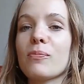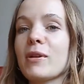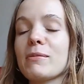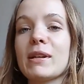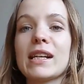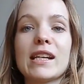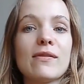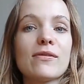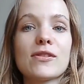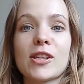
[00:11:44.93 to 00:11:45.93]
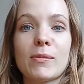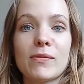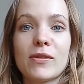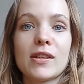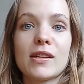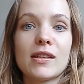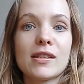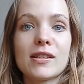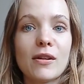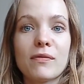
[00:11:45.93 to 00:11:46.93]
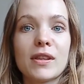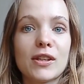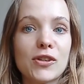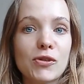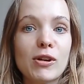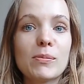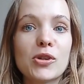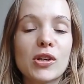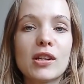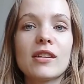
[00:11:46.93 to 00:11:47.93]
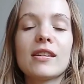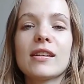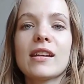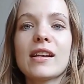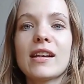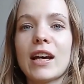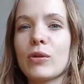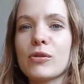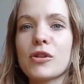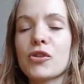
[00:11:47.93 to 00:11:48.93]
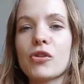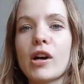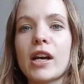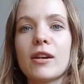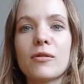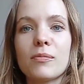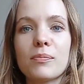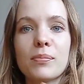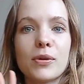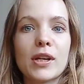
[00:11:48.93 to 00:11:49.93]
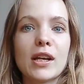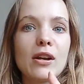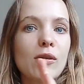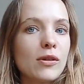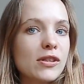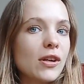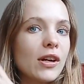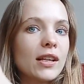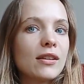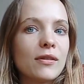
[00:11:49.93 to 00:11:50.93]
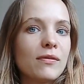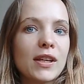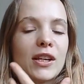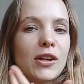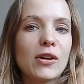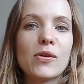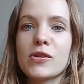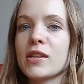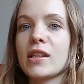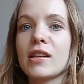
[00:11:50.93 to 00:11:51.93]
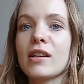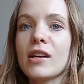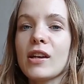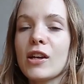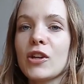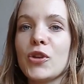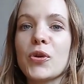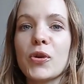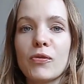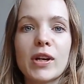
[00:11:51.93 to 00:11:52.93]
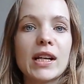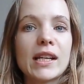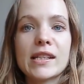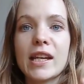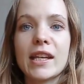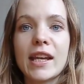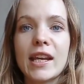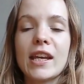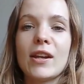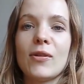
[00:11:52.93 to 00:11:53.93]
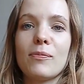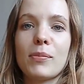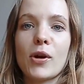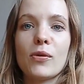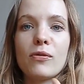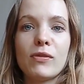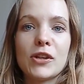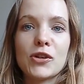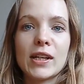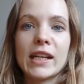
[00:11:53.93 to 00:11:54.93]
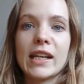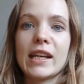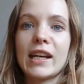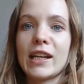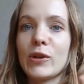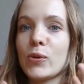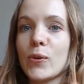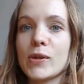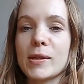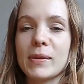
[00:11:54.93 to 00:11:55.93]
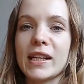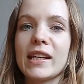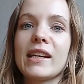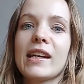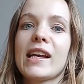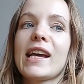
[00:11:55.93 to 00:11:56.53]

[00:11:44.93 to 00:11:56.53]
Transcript: maybe leave some of the stuff in the description, and also try and put it alongside the video so that you can really take it in both visually and audibly.